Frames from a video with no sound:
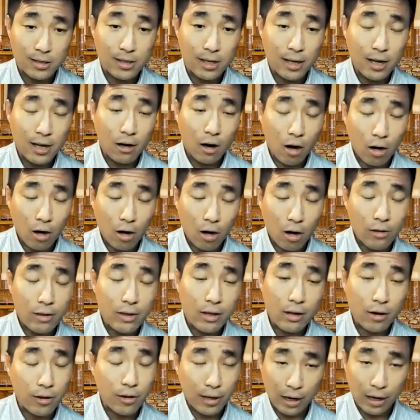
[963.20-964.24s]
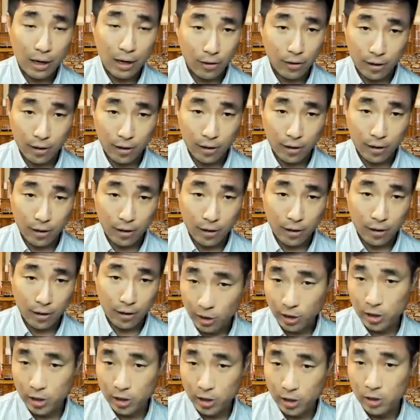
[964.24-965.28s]
all of the other healthcare challenges that we're
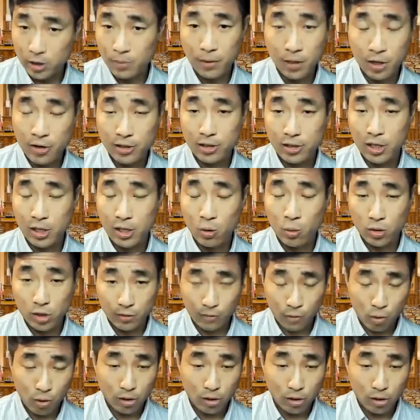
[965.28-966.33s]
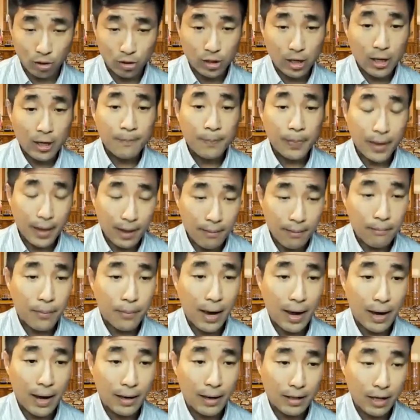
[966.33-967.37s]
experiencing, which of course impact
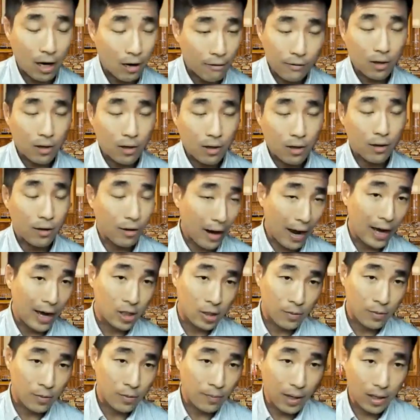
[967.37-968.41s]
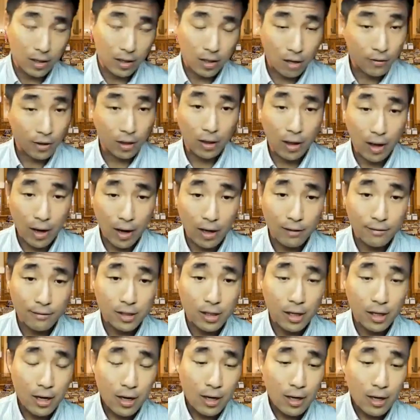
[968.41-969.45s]
every other aspect of our lives.
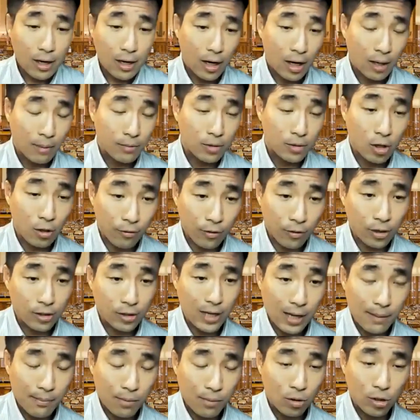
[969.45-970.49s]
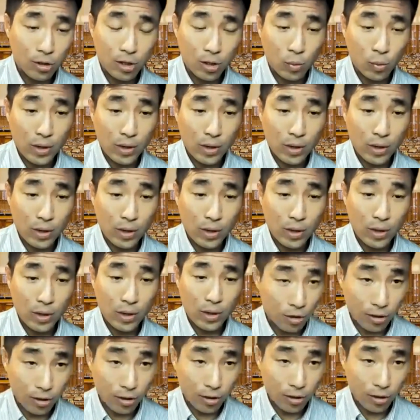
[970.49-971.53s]
So for example, we have the
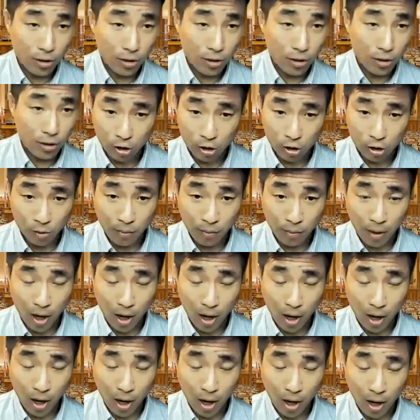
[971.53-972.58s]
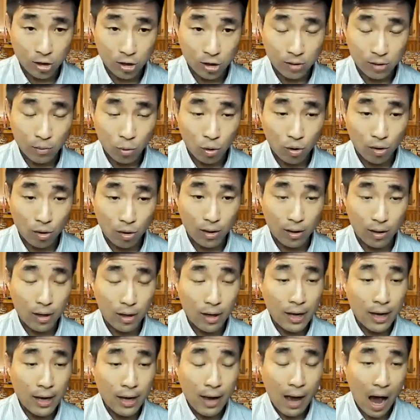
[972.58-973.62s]
third highest uninsured population, more than
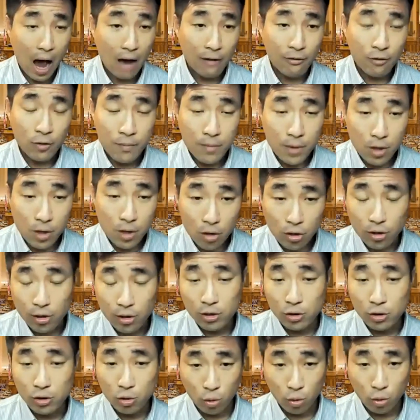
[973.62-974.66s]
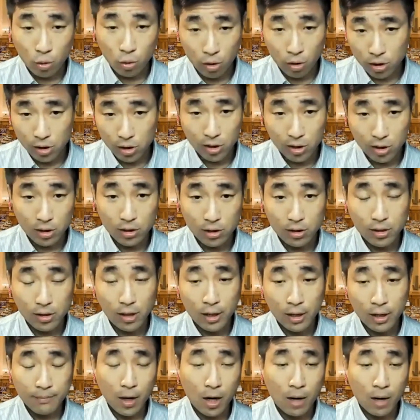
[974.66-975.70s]
500,000 Georgians
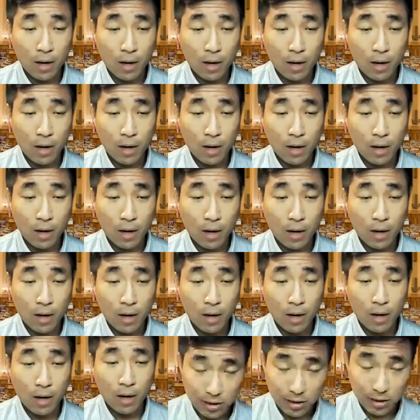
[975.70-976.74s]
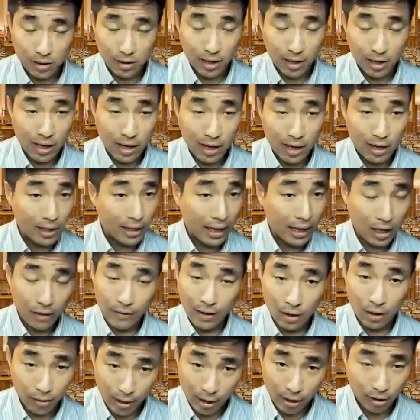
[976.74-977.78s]
who don't have access to any kind of
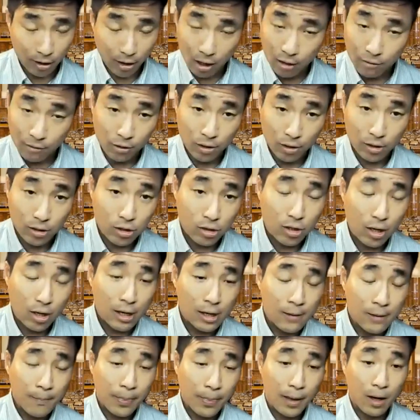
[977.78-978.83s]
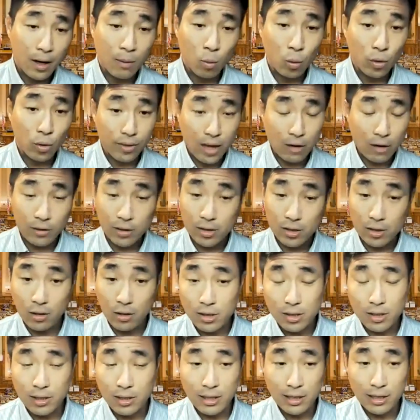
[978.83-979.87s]
healthcare coverage. What that results
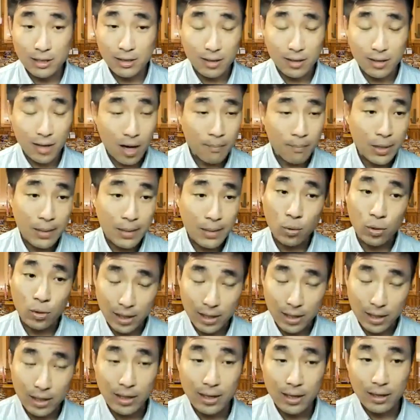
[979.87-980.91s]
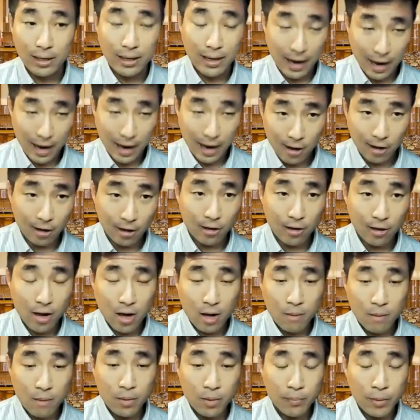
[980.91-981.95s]
in is not people getting care,
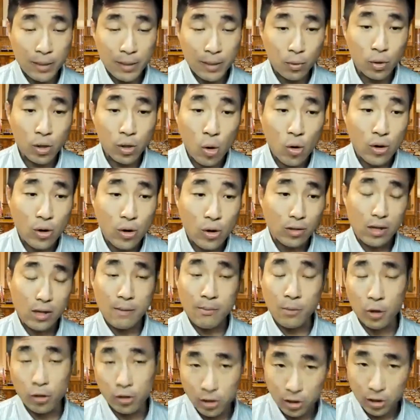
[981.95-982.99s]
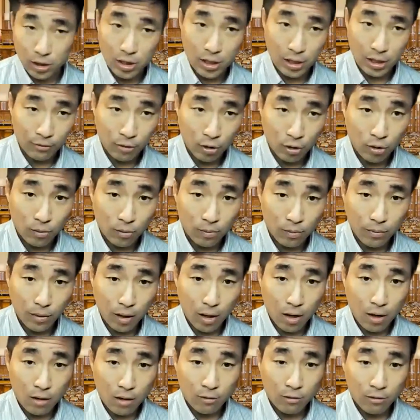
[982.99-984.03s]
but people going to the emergency room,
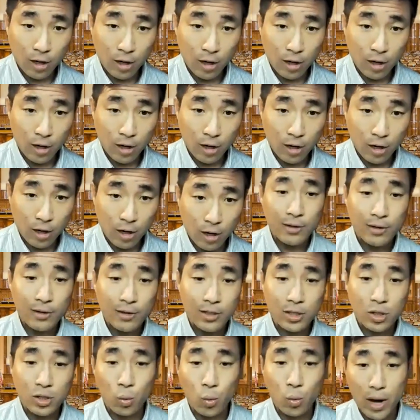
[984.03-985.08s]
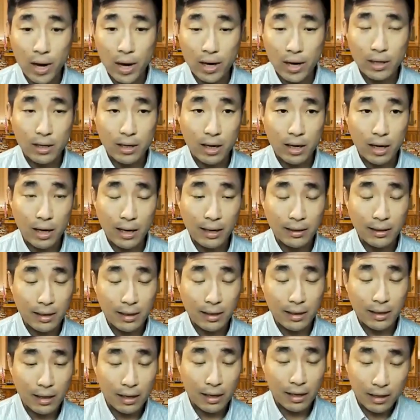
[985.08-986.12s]
right? People having to wait and
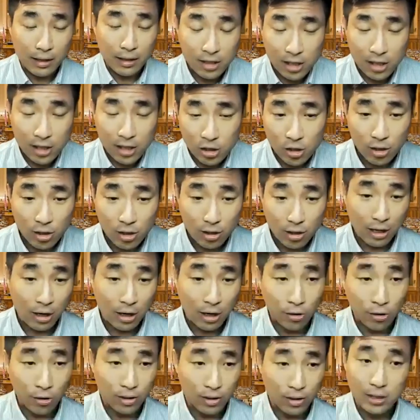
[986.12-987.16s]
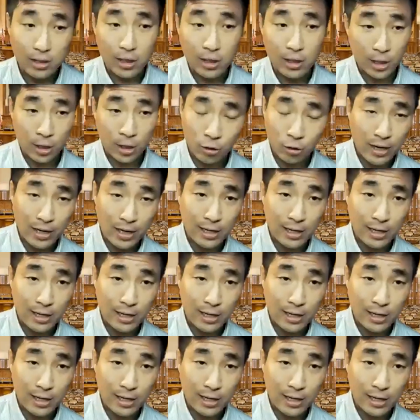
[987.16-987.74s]
essentially their health deteriorating